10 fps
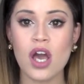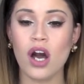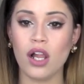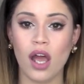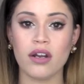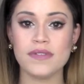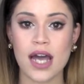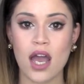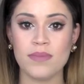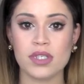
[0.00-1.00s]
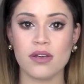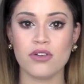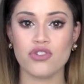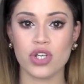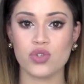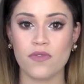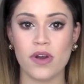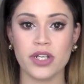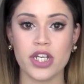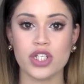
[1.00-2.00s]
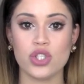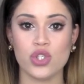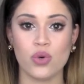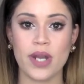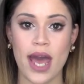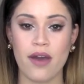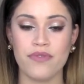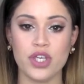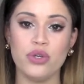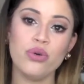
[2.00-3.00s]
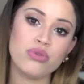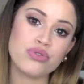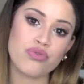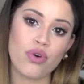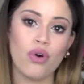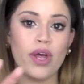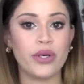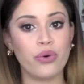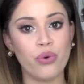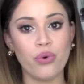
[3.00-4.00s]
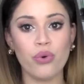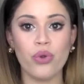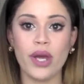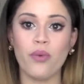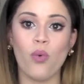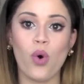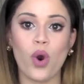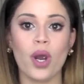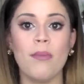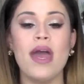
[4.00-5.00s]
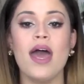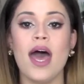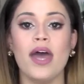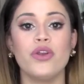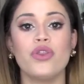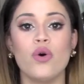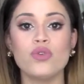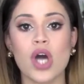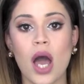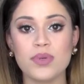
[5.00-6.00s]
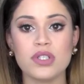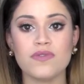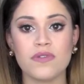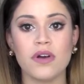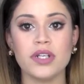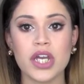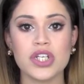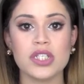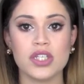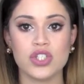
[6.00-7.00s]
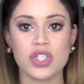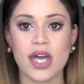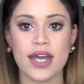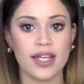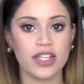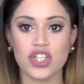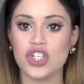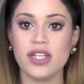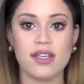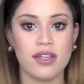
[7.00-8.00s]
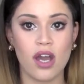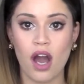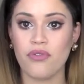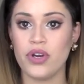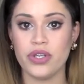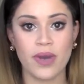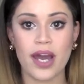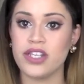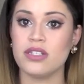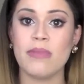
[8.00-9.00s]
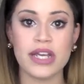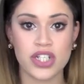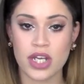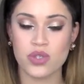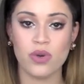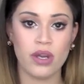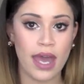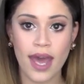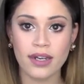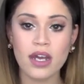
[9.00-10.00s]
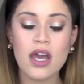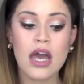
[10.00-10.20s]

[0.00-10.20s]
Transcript: A lot of times drugstore foundations don't have the neutral and cool and warm, and those options for foundations is just kind of like the shades that they offer, and you kind of just match it as you can.